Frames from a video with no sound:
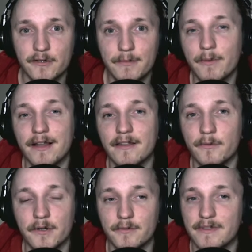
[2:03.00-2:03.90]
will be well in the
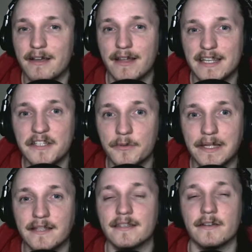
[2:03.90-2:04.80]
world without any
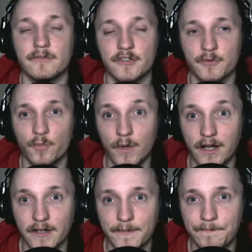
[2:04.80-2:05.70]
tweaks. It'll just
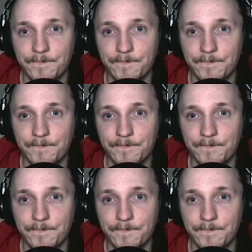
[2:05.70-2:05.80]
work.